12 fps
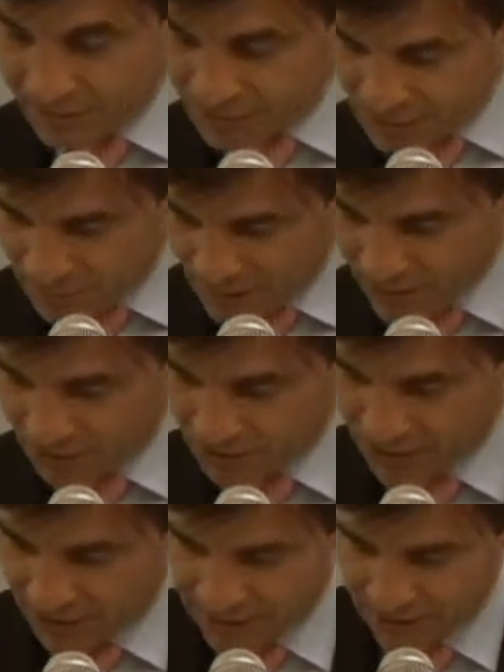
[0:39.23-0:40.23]
left his medical
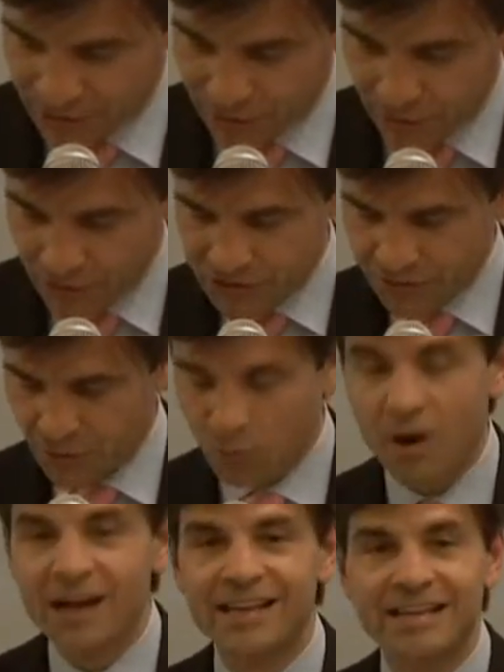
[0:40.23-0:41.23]
studies at the University of
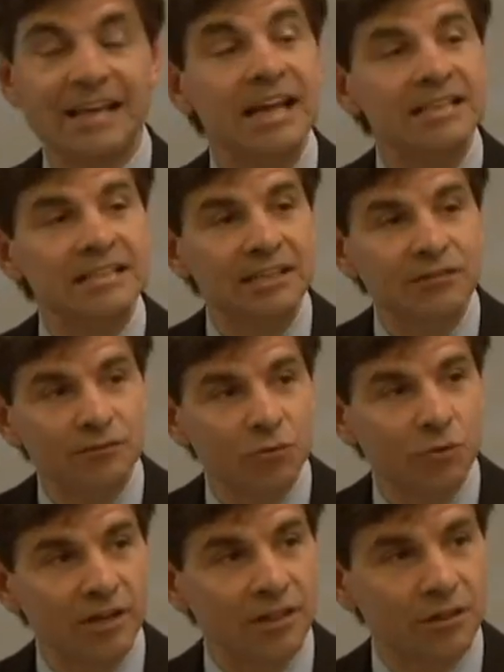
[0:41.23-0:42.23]
Hawaii in
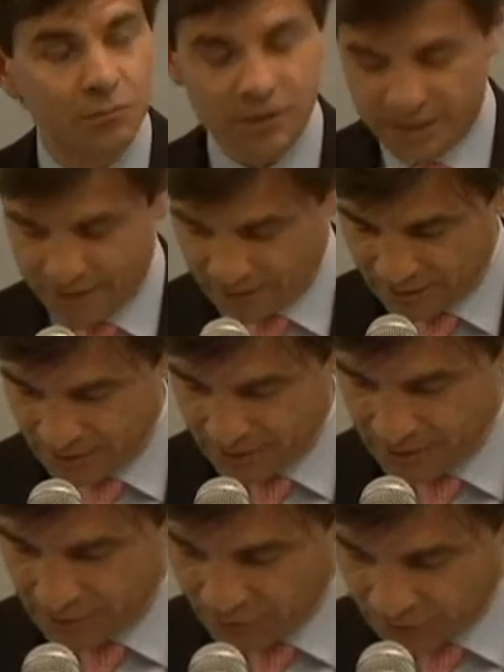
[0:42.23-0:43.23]
1943
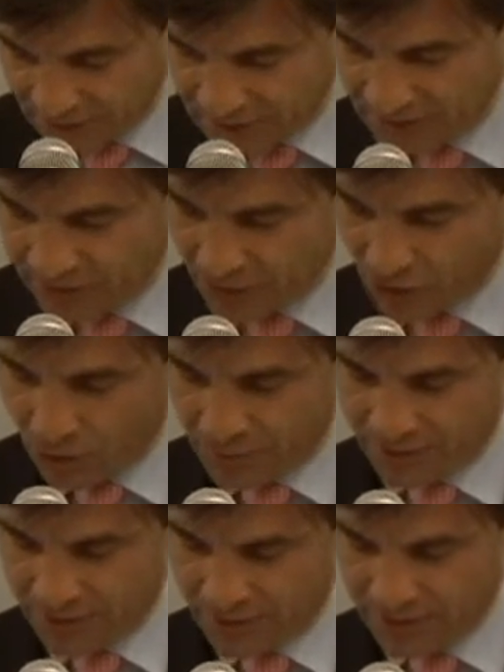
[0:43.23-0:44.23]
to enlist in the
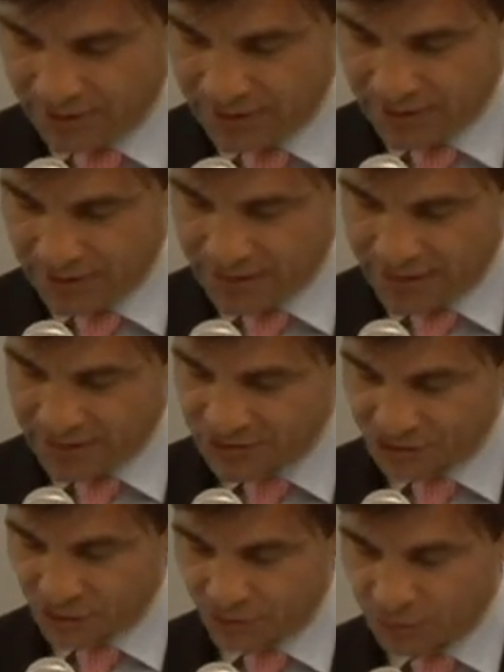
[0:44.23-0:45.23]
Army and
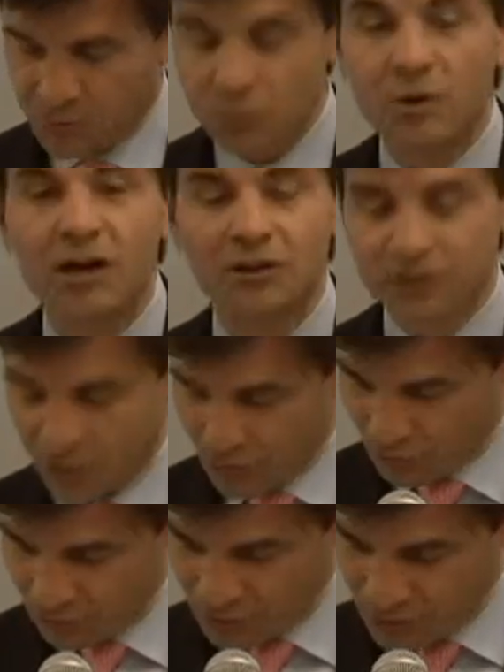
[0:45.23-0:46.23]
served with the
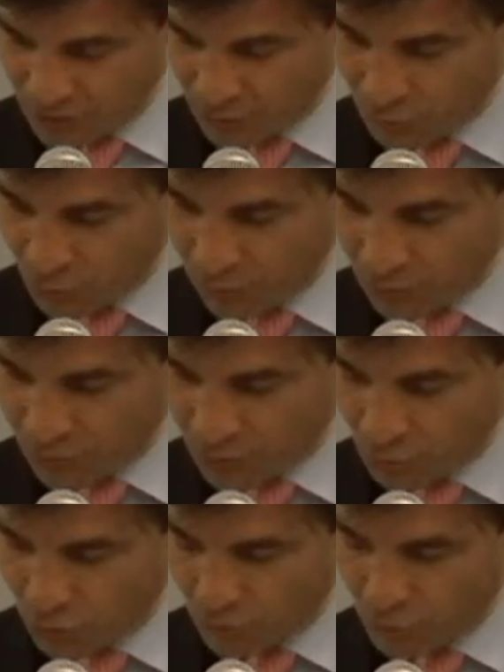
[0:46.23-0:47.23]
well-known
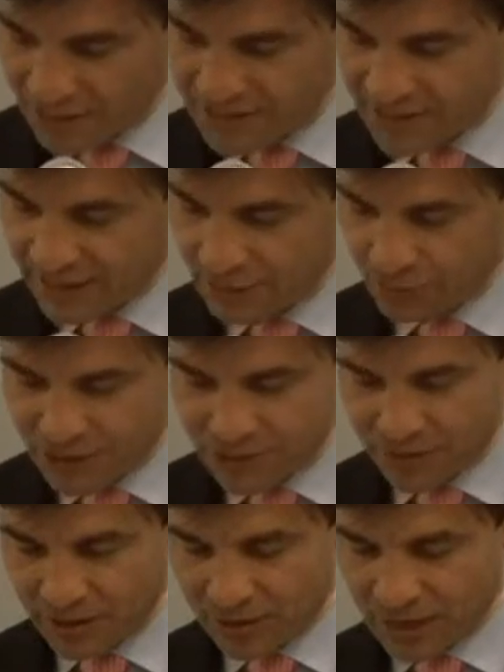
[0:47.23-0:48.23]
442nd
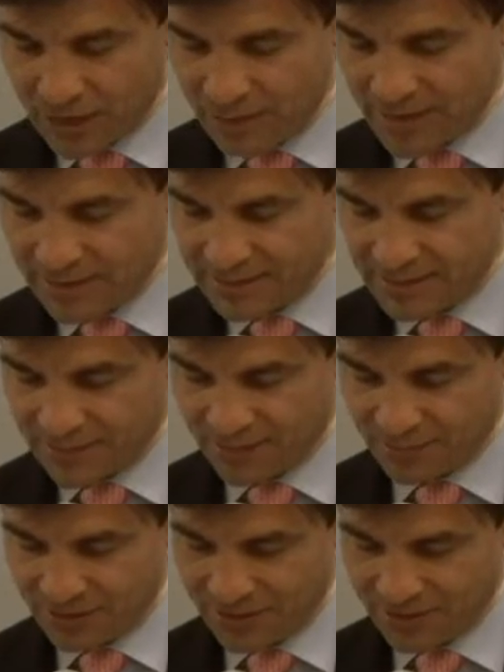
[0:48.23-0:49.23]
Regimental Combat
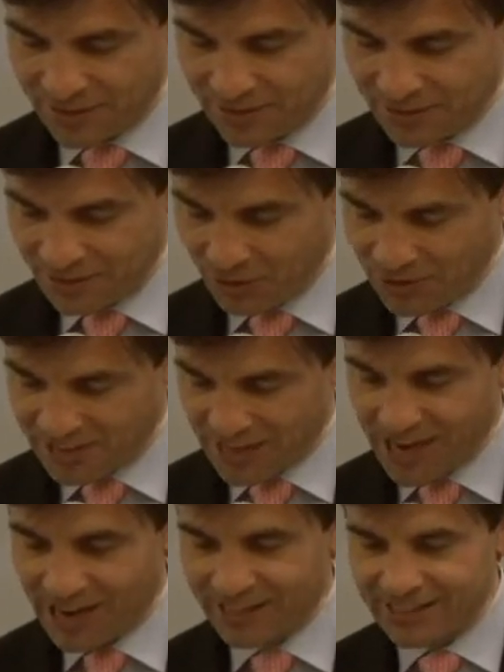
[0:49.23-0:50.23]
Team, known as the
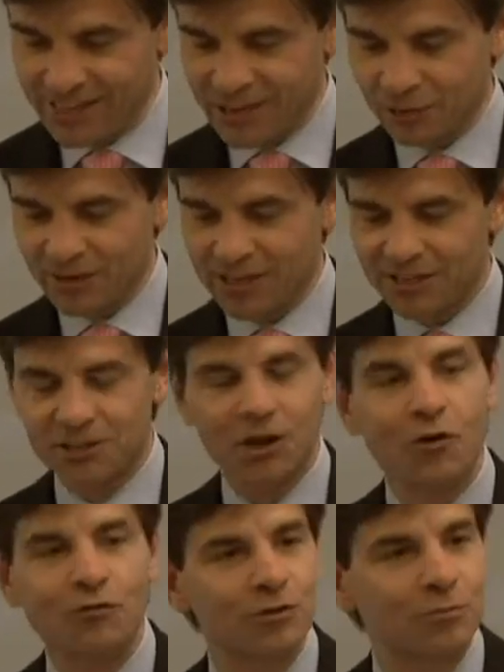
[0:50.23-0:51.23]
highly decorated
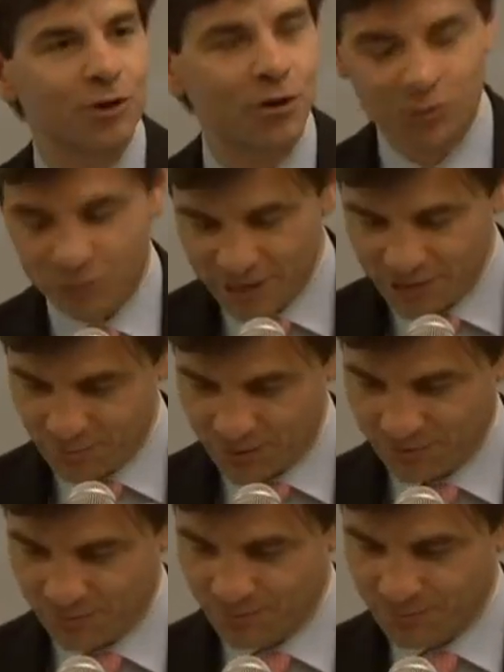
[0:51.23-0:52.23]
Go for Broke
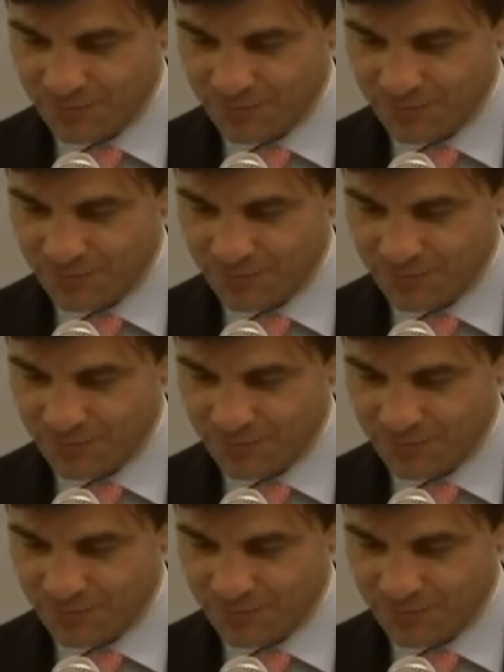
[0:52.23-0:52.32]
Regiment.